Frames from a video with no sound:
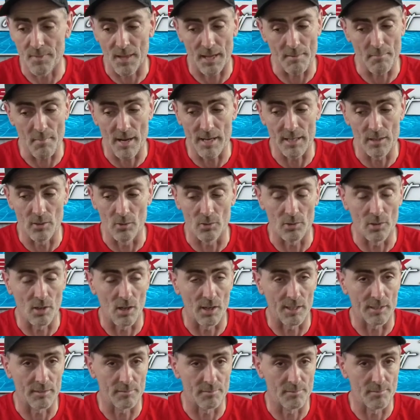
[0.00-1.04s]
They may look
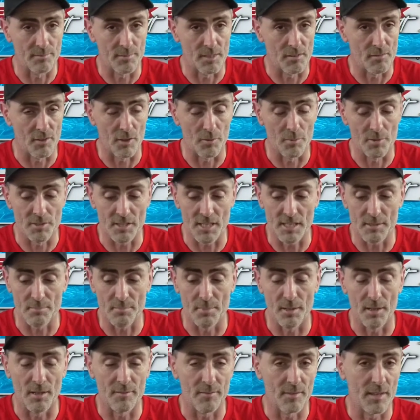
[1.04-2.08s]
like
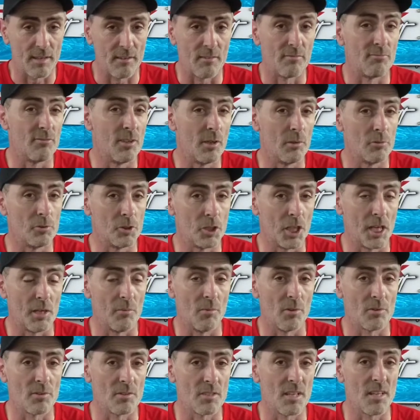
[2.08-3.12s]
devilbisses, but they're real
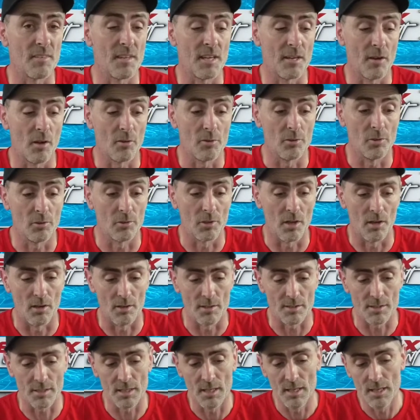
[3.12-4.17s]
cheap ones and they're no good,
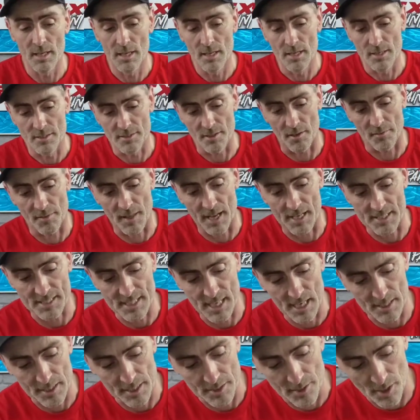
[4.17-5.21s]
guys. So
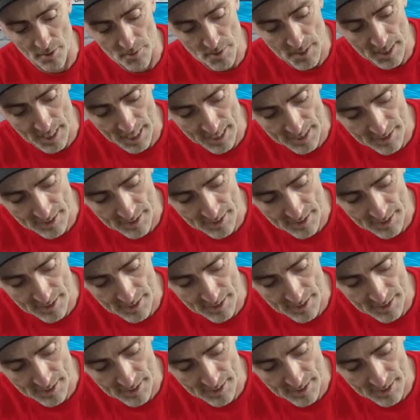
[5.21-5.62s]
that's how you know you're